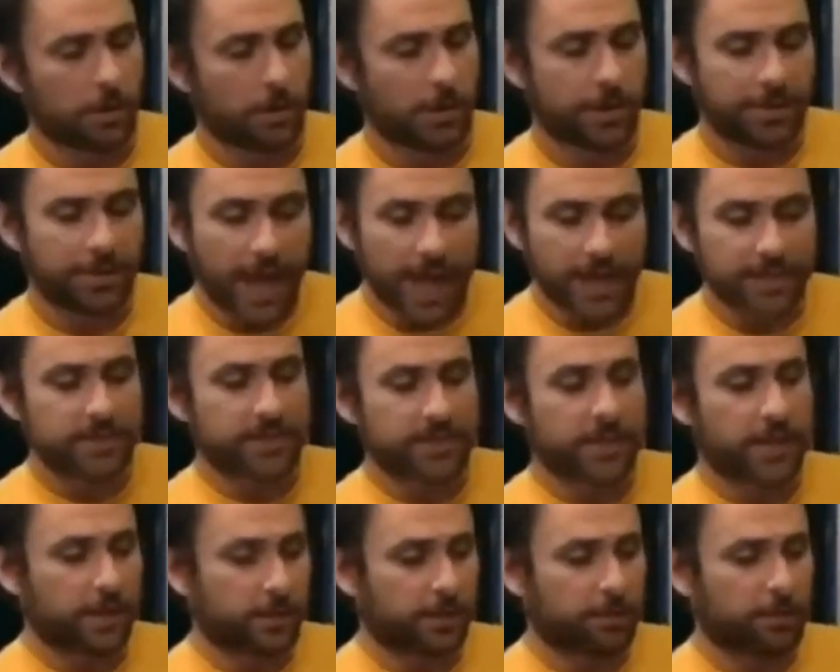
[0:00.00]
Okay, that is
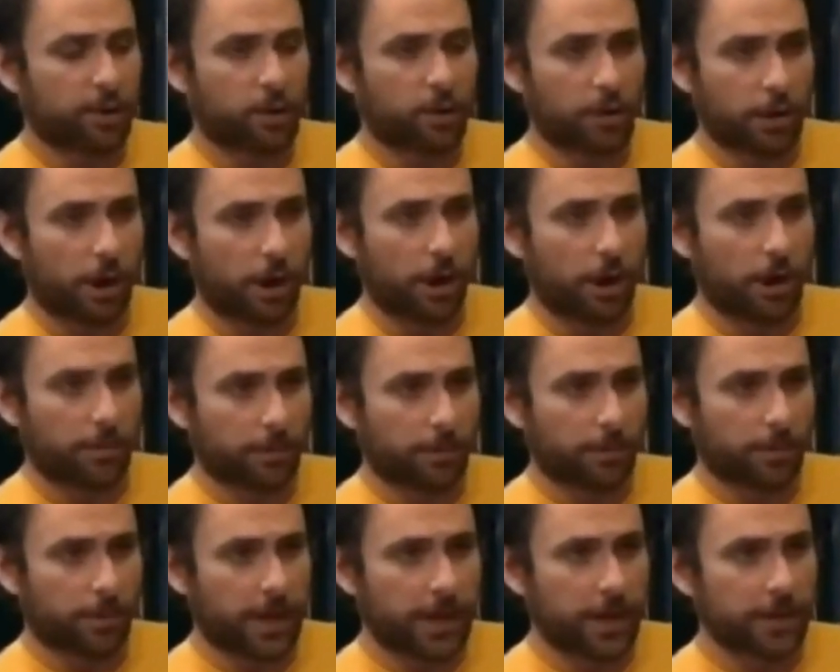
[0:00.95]
not gonna blow a car up,
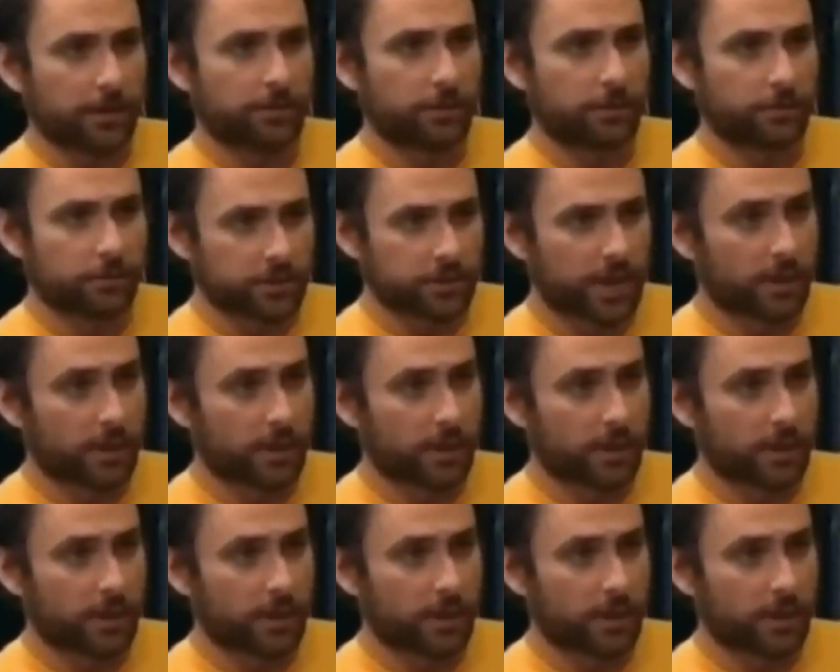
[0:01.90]
okay? So no.